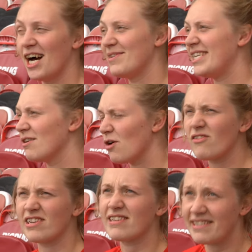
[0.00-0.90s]
I mean,
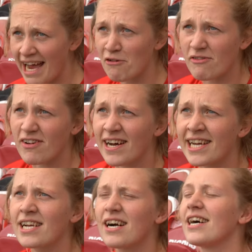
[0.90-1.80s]
obviously
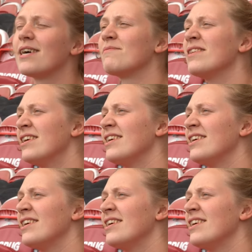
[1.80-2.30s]
terrifying.